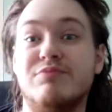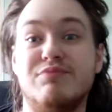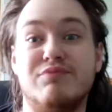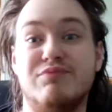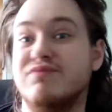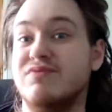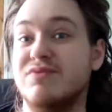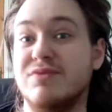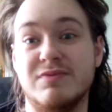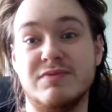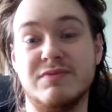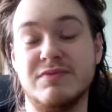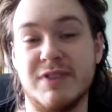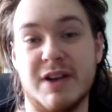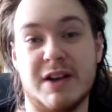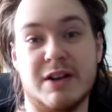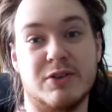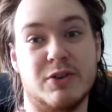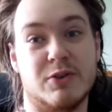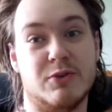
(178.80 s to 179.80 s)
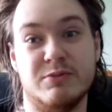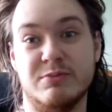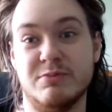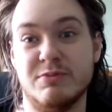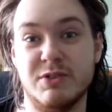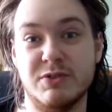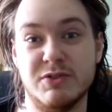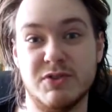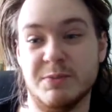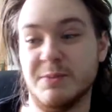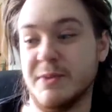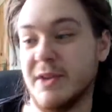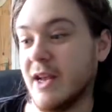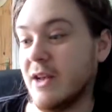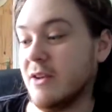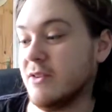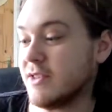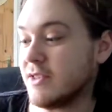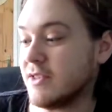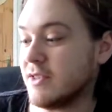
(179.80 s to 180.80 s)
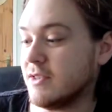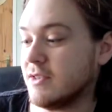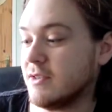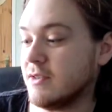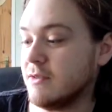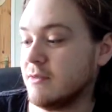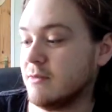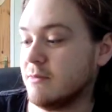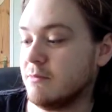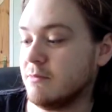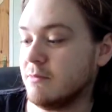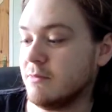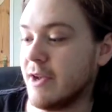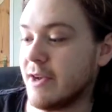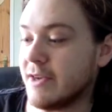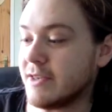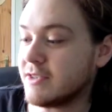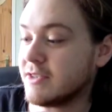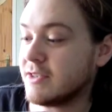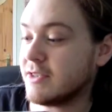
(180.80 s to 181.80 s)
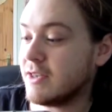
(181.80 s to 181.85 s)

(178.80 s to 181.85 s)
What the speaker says: I don't know, do something else. Next.